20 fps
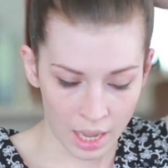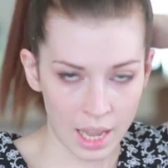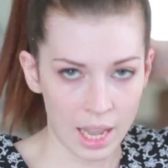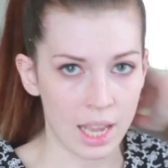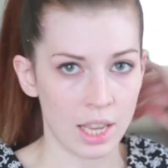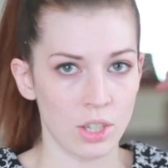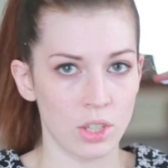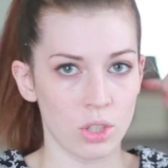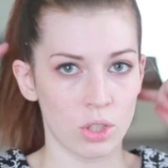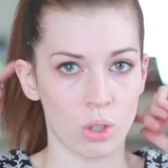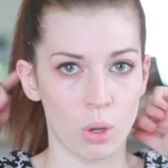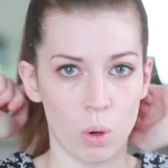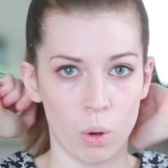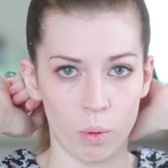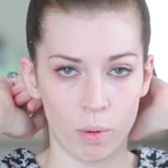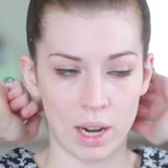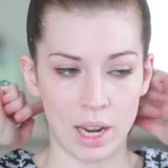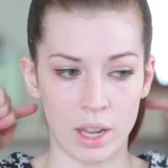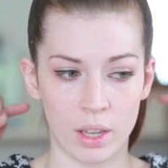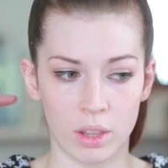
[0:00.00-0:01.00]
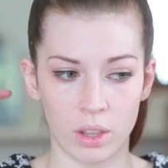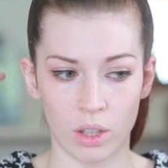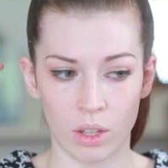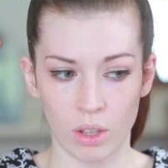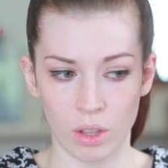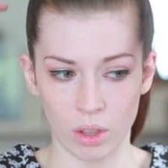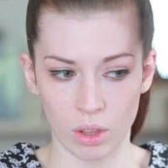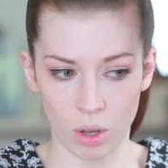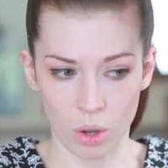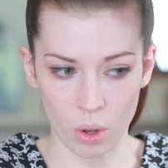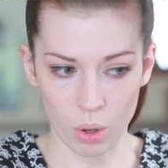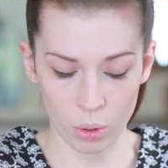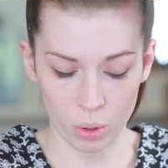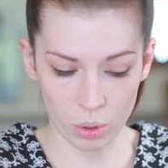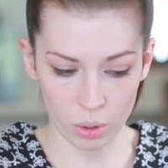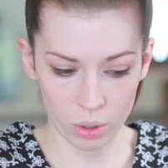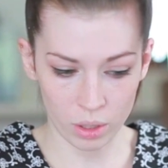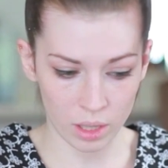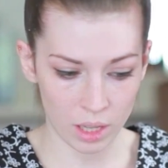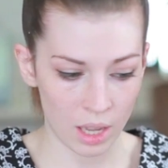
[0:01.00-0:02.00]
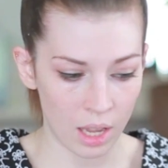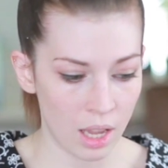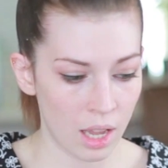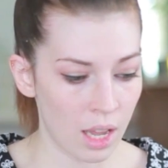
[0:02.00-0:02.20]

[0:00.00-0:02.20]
and just go around the whole